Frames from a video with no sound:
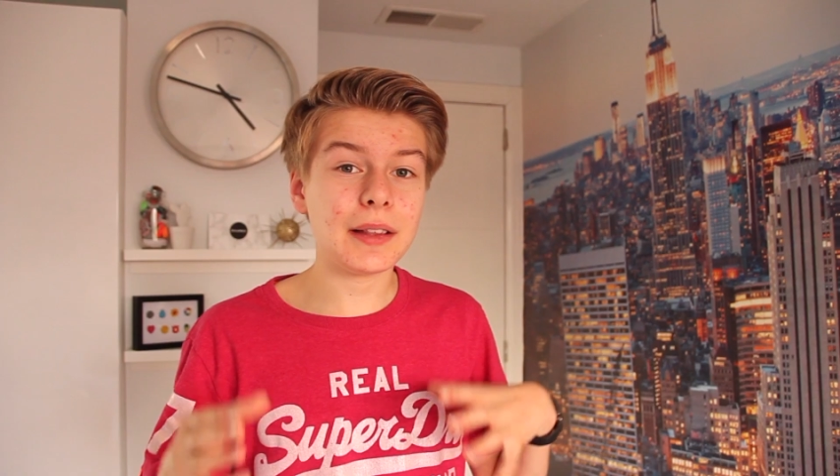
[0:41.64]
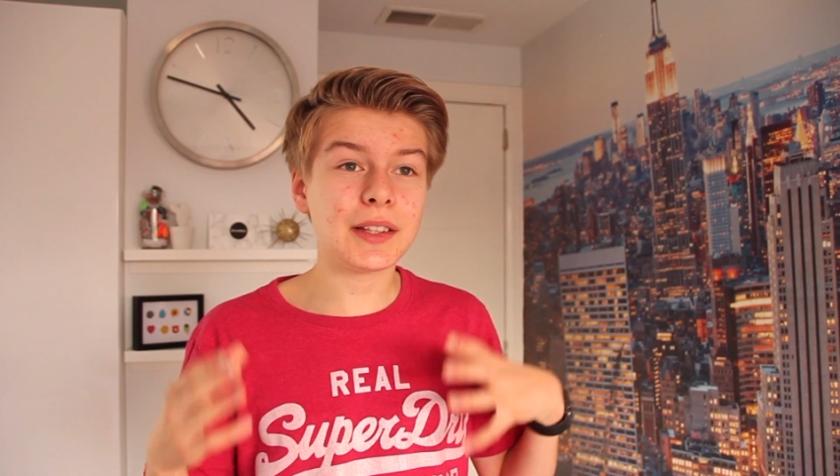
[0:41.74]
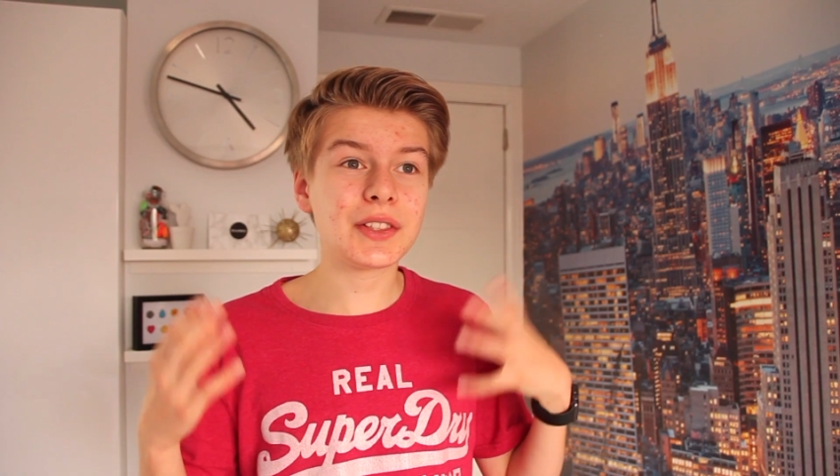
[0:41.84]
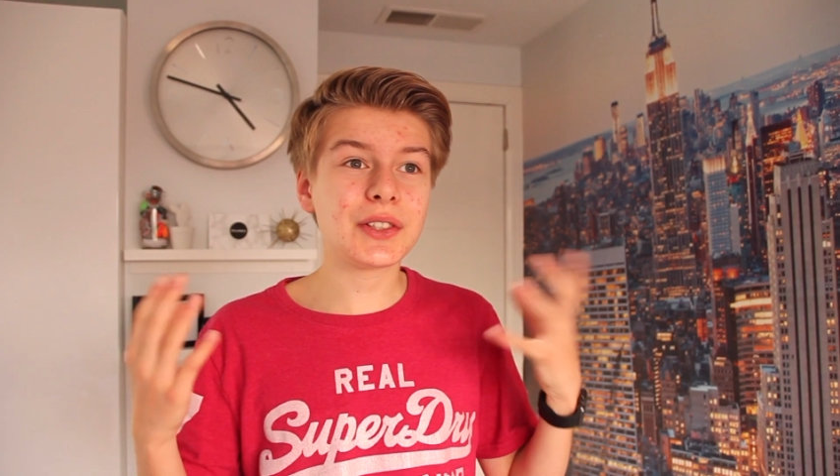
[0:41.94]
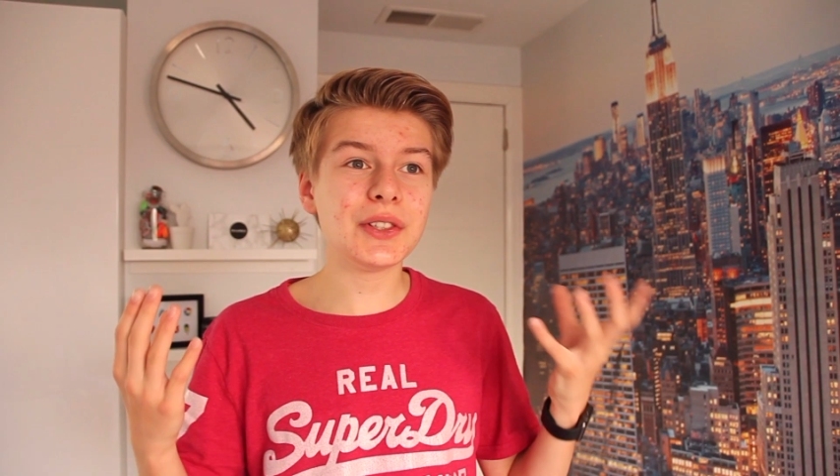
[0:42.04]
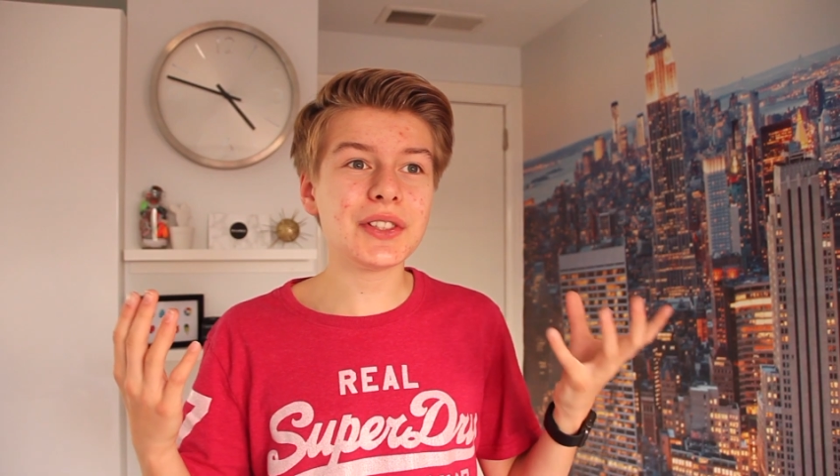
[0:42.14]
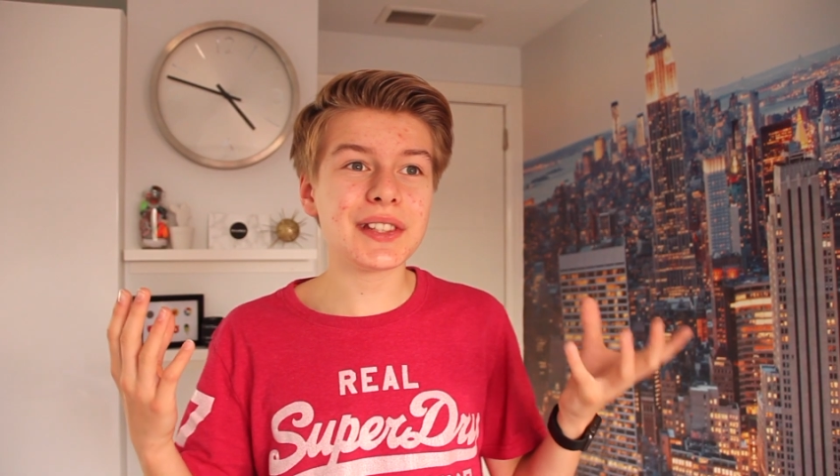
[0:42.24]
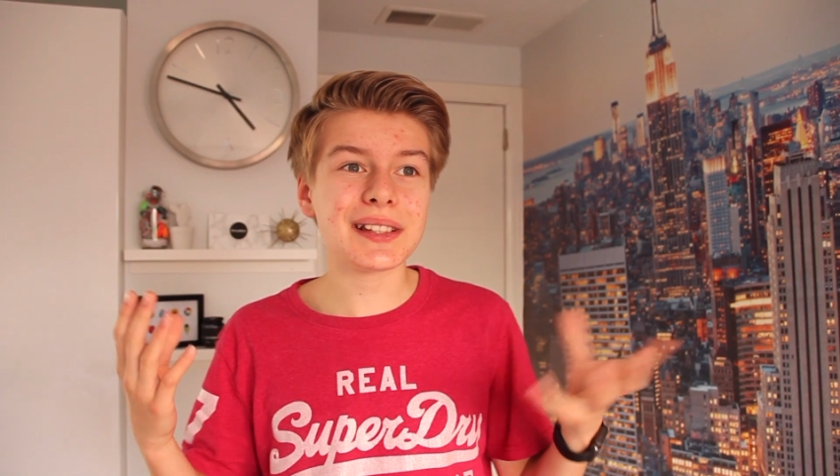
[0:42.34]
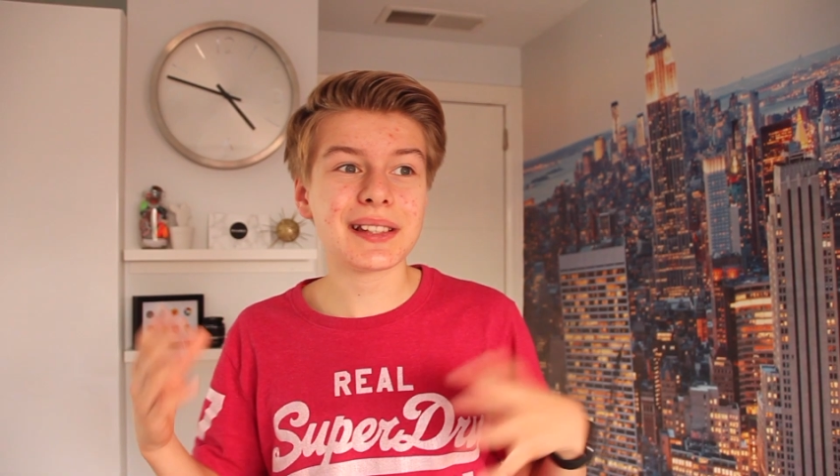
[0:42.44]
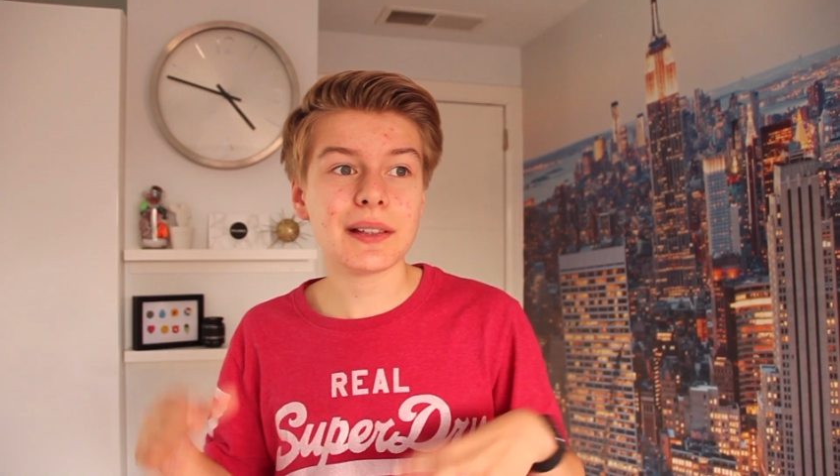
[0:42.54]
The school
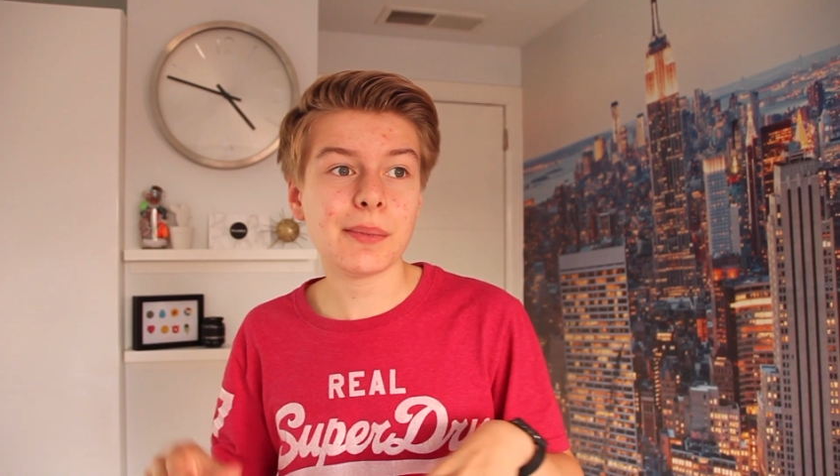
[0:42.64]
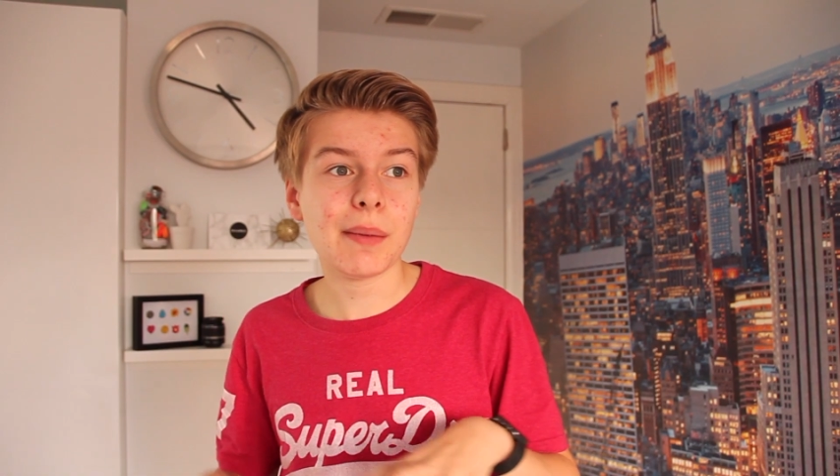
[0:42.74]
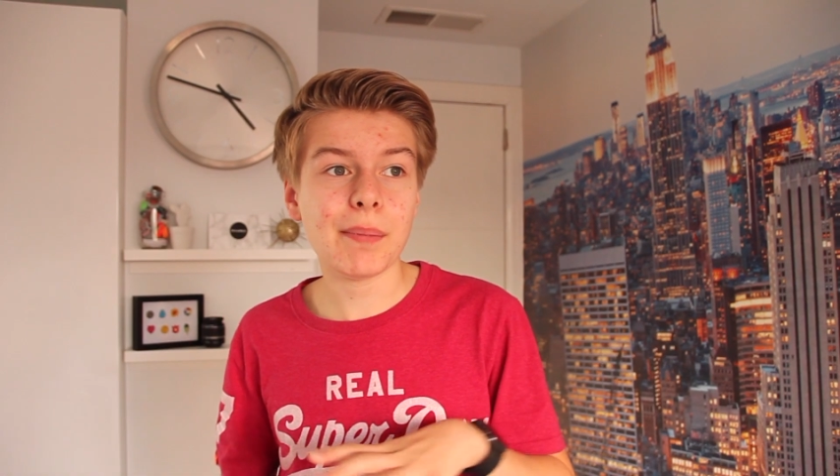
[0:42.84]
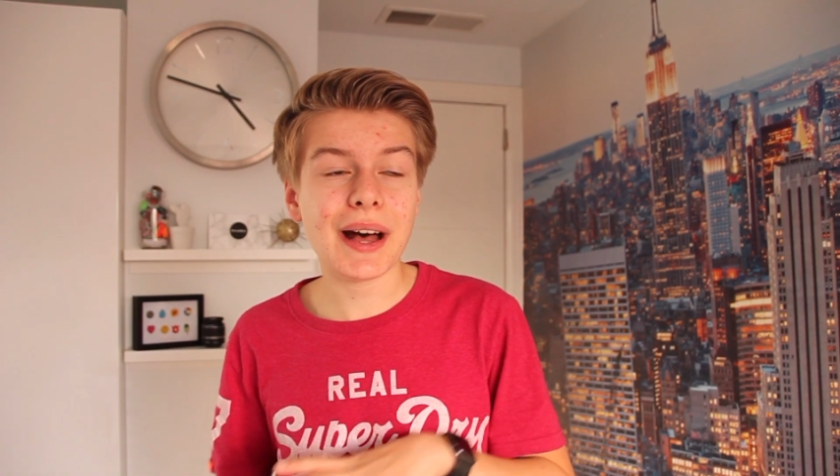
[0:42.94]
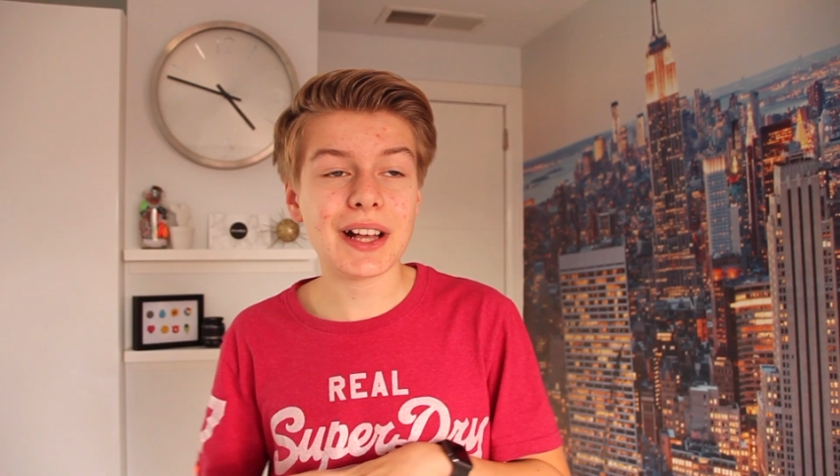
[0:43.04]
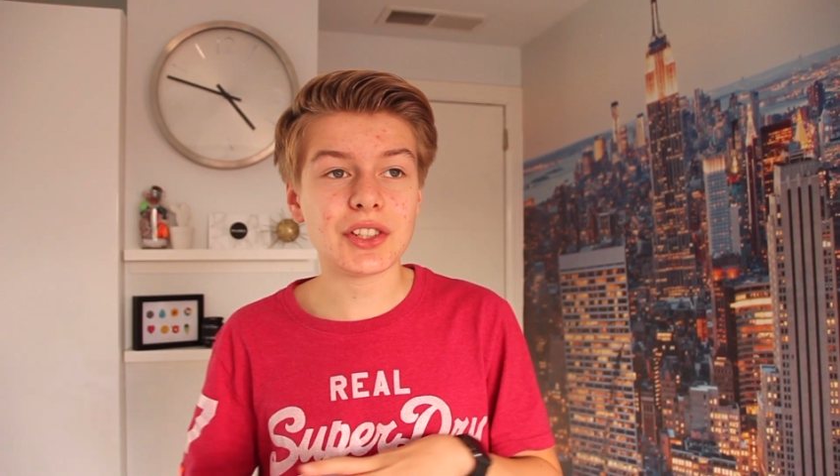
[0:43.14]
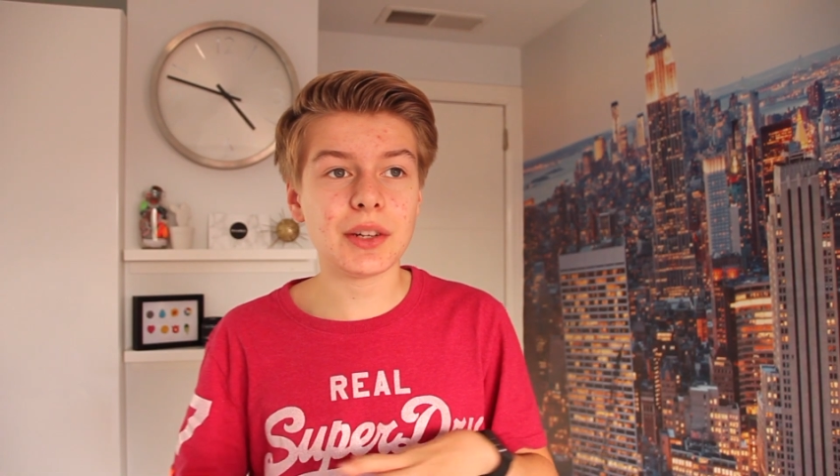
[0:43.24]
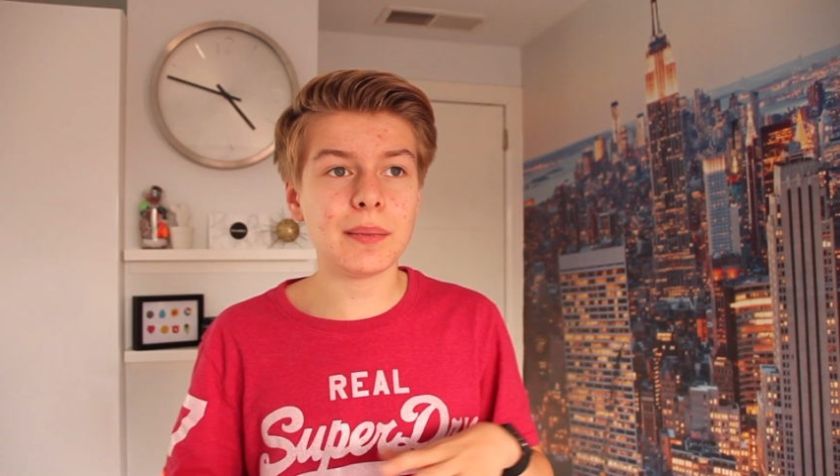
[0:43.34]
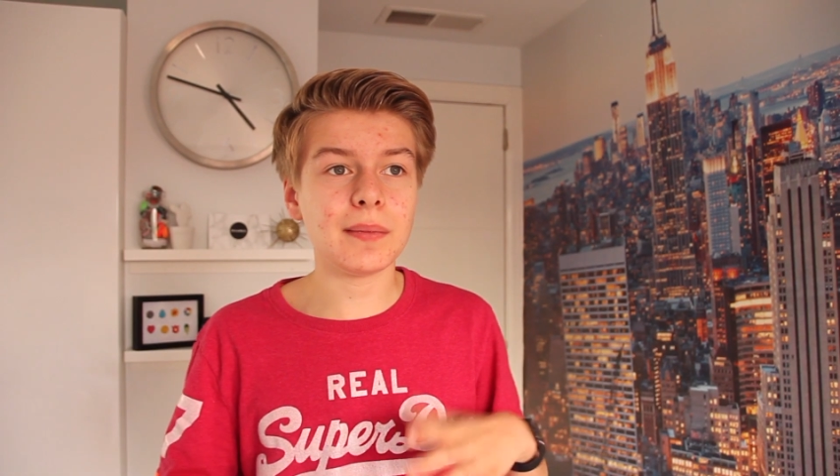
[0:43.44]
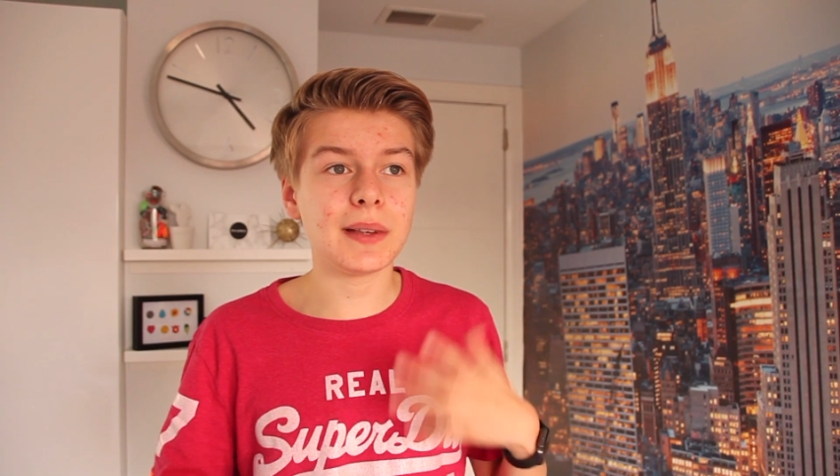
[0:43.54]
system in Belgium